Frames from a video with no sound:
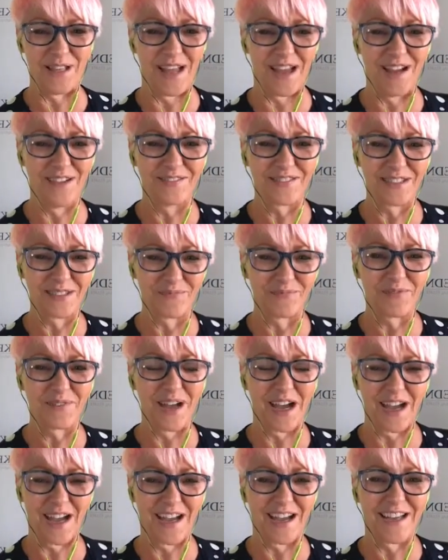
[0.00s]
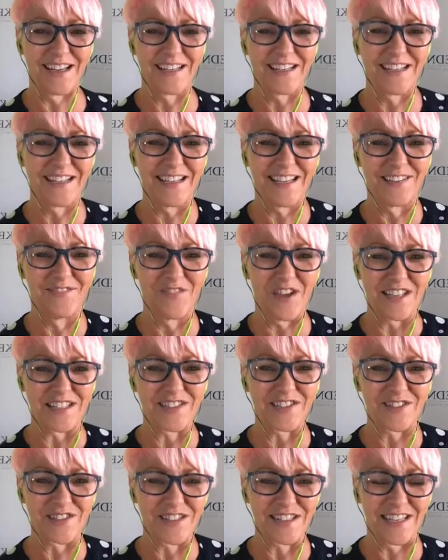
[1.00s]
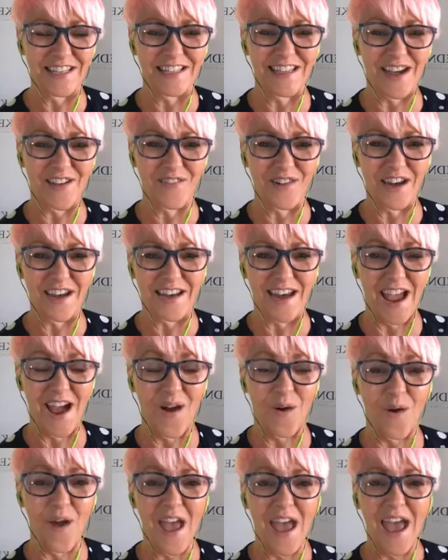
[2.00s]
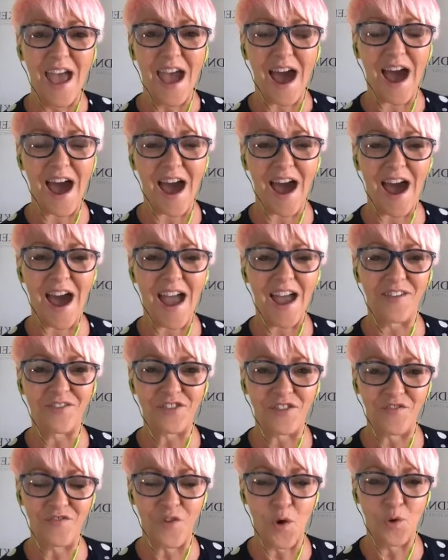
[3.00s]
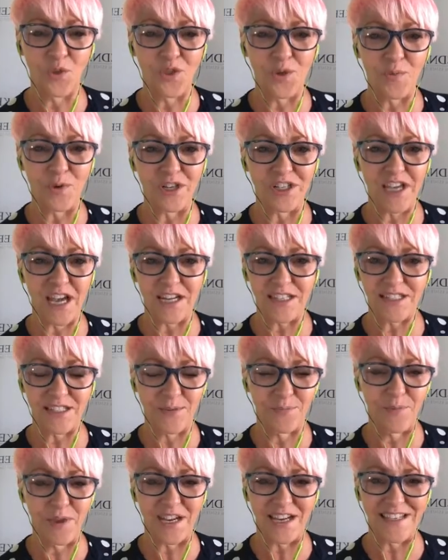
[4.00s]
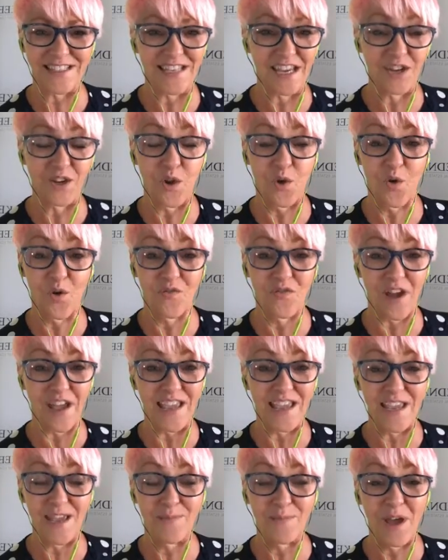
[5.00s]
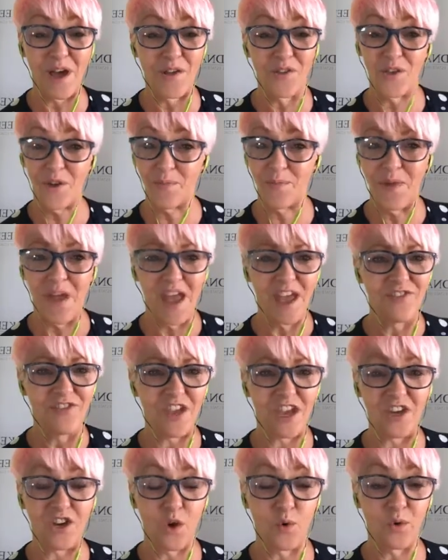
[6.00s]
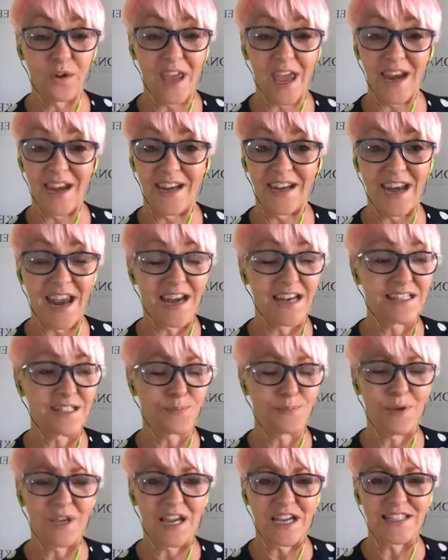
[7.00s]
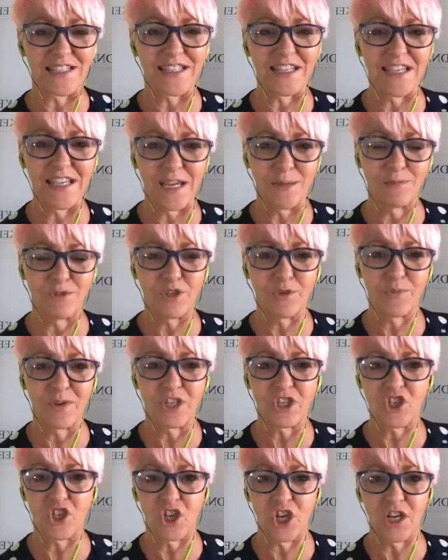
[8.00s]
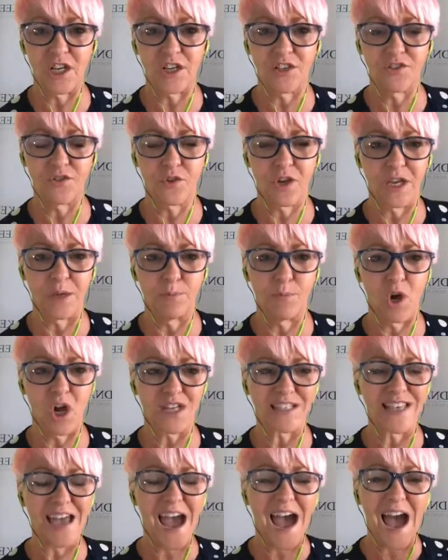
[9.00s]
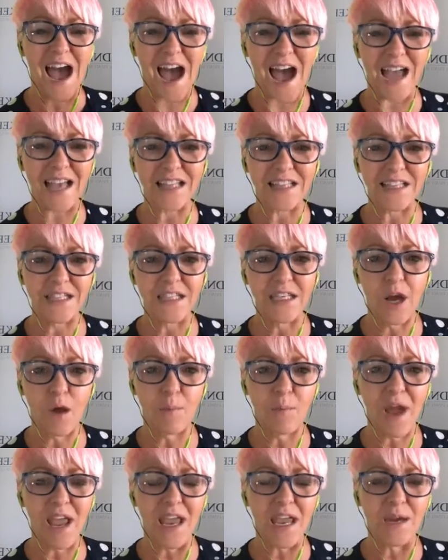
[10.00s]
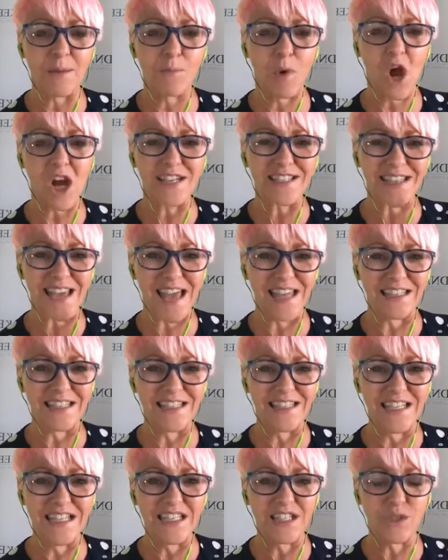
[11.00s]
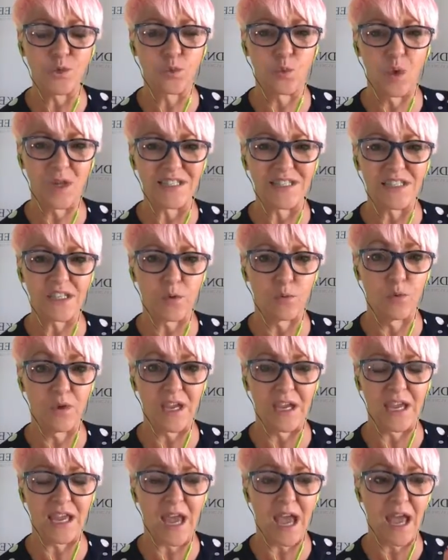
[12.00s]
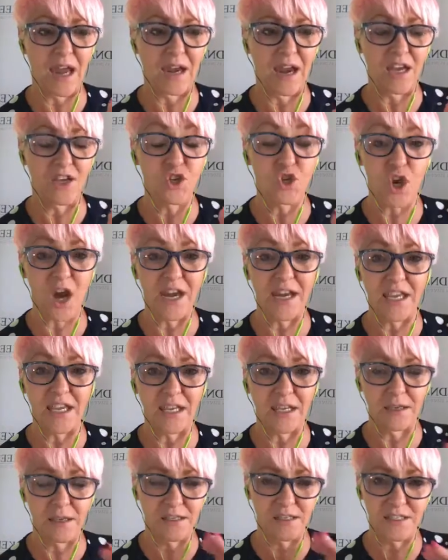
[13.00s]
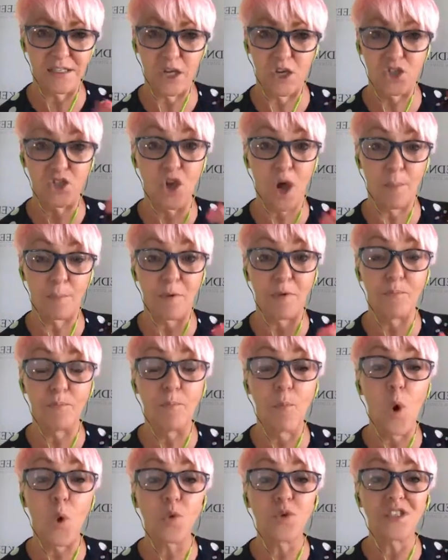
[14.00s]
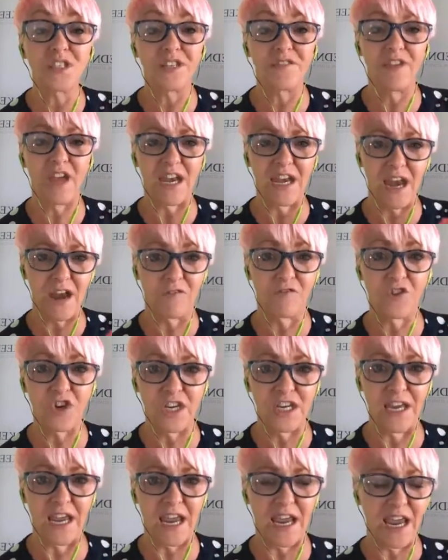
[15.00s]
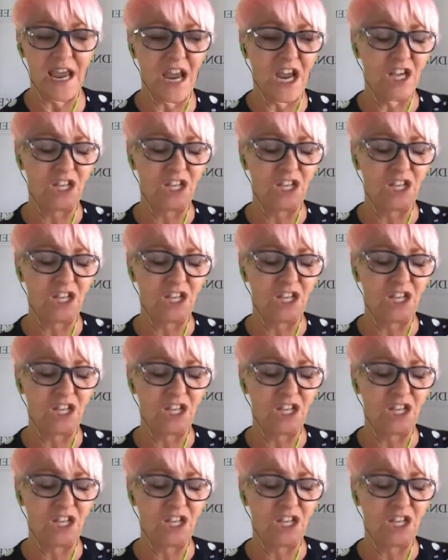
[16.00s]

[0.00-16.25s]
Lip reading: I have some investors like that right now. I have to phone them or text them because I know if I email them, they don't get it. And it's because they keep too much junk in their inbox. I clean out my inbox at least once a week, and I try to stay on top of most of it every day.